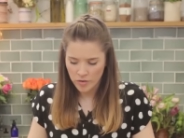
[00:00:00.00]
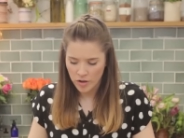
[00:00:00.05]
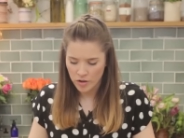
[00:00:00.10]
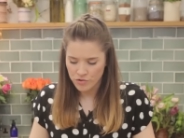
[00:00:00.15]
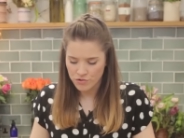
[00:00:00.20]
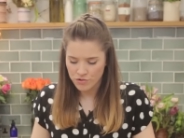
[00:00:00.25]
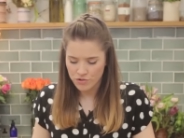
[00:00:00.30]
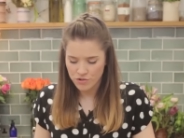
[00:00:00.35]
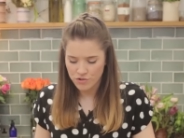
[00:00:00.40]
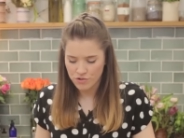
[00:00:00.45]

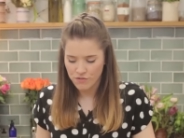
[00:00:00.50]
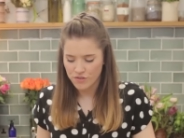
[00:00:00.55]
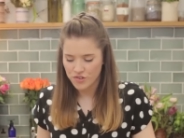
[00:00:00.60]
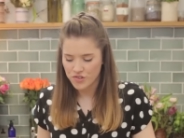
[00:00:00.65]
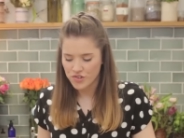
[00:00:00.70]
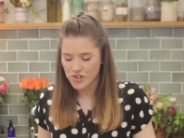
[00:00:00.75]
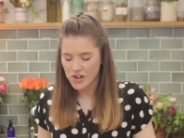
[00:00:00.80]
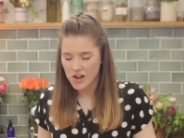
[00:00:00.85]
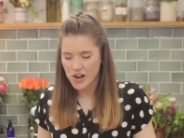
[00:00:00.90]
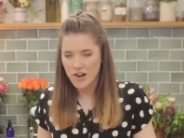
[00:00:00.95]
That's just
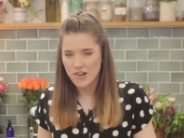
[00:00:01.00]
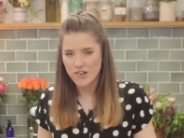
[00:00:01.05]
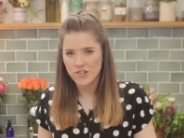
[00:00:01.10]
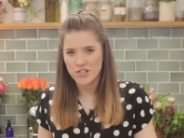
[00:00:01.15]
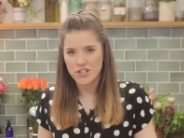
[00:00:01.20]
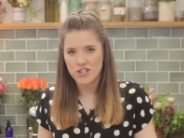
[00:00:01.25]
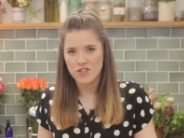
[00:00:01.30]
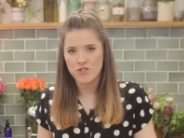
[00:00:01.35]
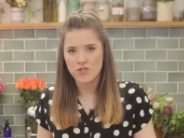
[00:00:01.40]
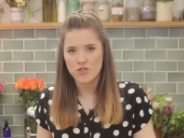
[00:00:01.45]

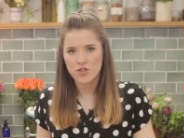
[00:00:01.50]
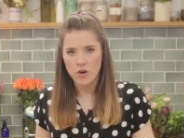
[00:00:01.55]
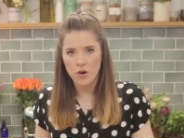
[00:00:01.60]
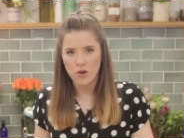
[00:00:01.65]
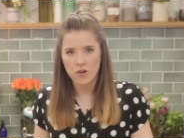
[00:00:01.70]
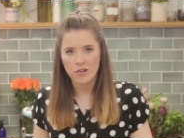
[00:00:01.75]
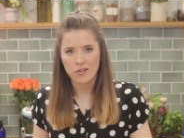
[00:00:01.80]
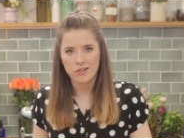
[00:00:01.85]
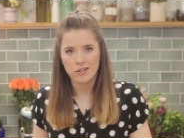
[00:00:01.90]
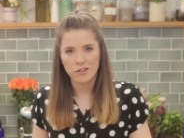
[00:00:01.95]
dirty
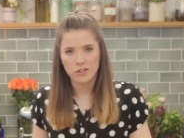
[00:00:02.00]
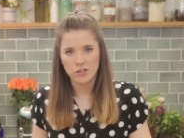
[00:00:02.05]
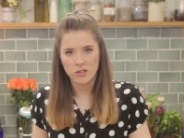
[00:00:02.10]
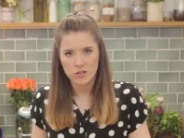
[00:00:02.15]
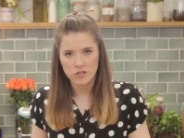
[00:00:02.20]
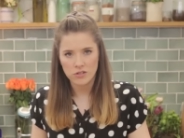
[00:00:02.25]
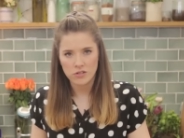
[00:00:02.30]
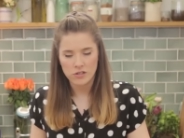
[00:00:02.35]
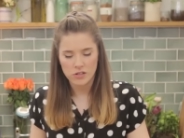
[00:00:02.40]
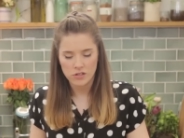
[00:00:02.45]
chocolate
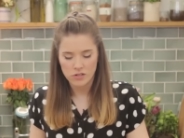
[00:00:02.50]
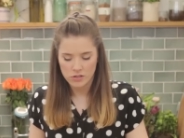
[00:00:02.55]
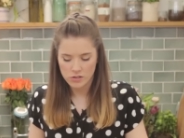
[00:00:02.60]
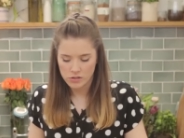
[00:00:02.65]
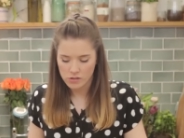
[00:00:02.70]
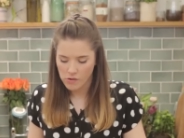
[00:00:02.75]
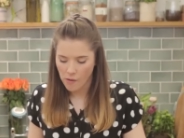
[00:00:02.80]
goodness.